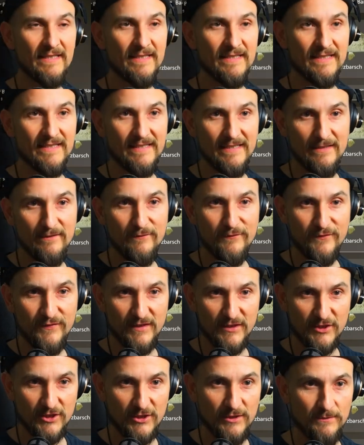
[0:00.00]
worth?
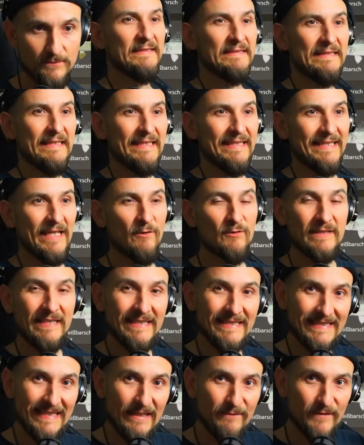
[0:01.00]
Yeah,
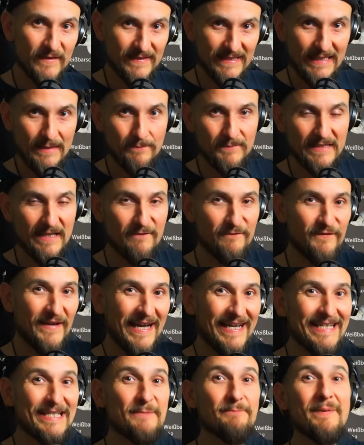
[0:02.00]
and here we can see
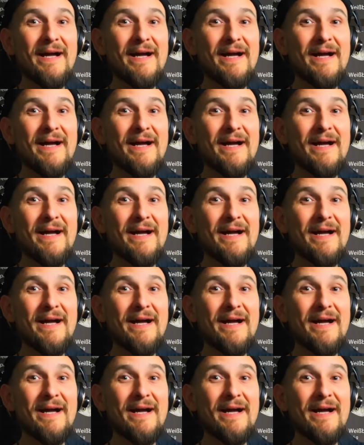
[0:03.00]
it.